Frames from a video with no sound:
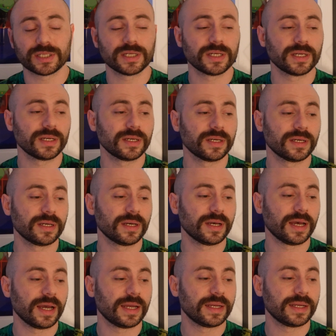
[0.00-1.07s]

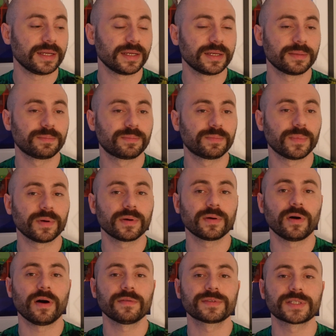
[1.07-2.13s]
I
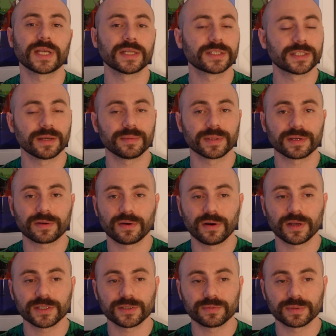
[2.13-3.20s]
offset some of the
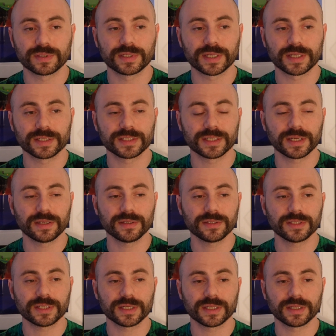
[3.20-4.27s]
costs with ticket
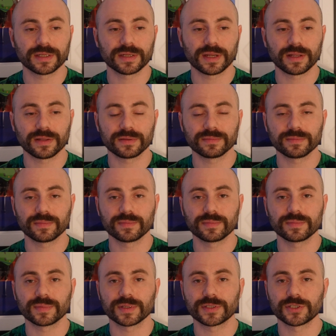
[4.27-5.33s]
sales, and
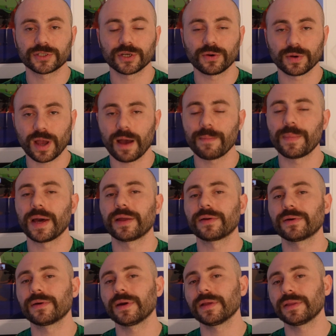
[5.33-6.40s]
the show got
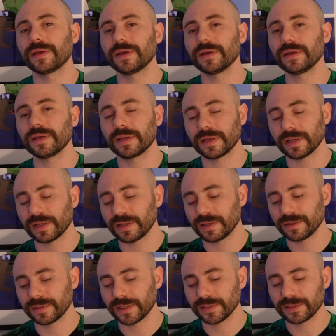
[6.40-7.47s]
better, I think,
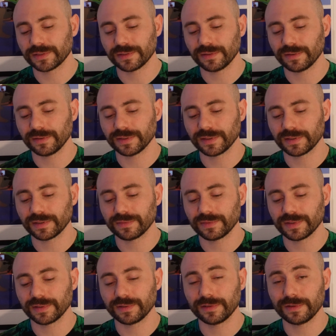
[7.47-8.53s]
and that's all you can
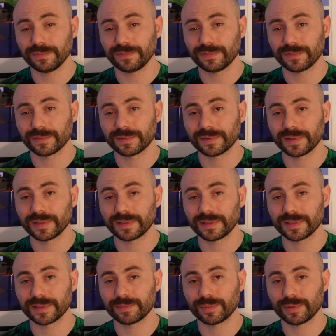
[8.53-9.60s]
really hope for at
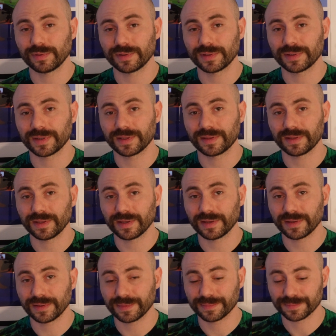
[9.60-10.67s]
this point, I
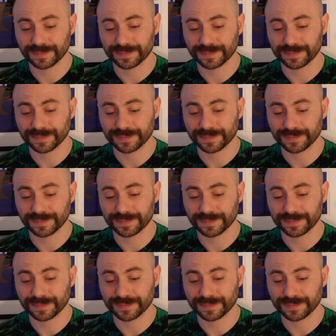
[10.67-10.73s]
think.